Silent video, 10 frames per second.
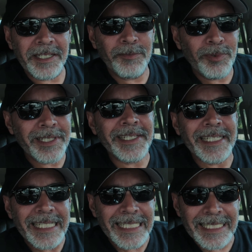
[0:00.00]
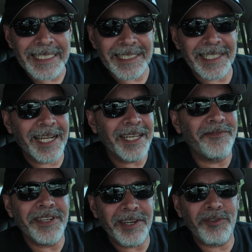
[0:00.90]
It really isn't. I
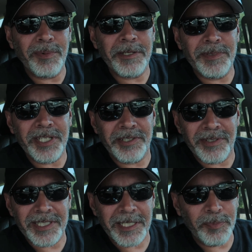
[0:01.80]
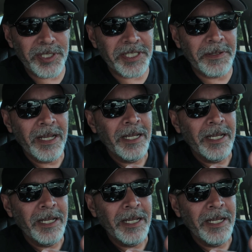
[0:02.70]
have never been a materialistic person.